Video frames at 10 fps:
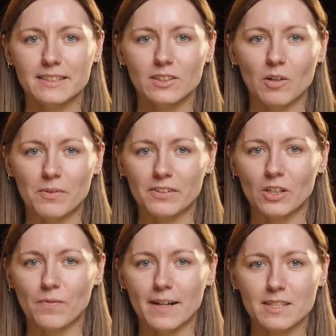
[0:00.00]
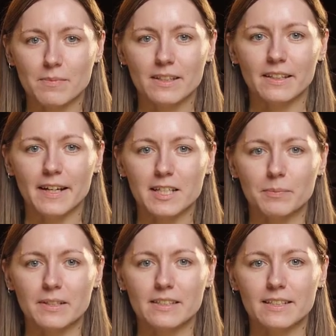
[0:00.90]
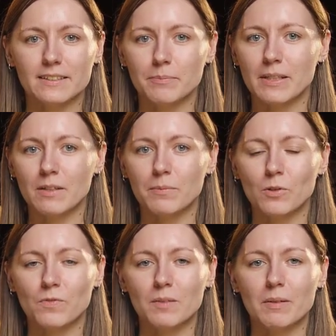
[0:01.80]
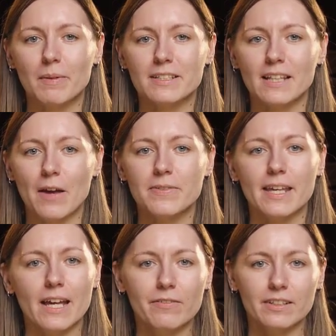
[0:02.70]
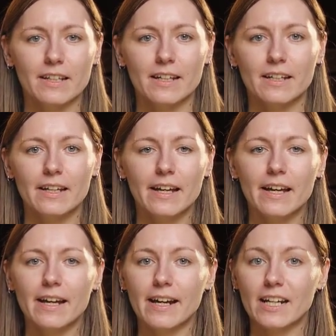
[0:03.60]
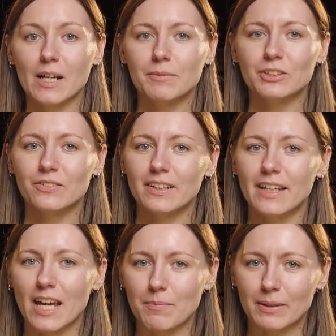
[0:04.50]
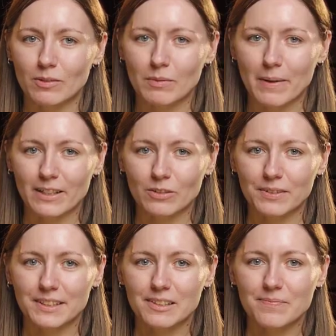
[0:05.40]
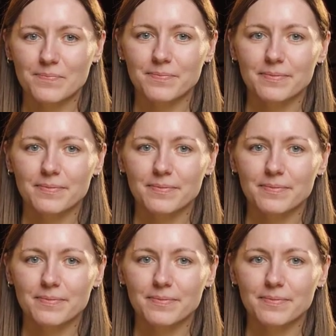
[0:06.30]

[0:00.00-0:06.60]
amazing community of accessibility experts has been improving people's lives every day, and I'm genuinely happy to be part of it.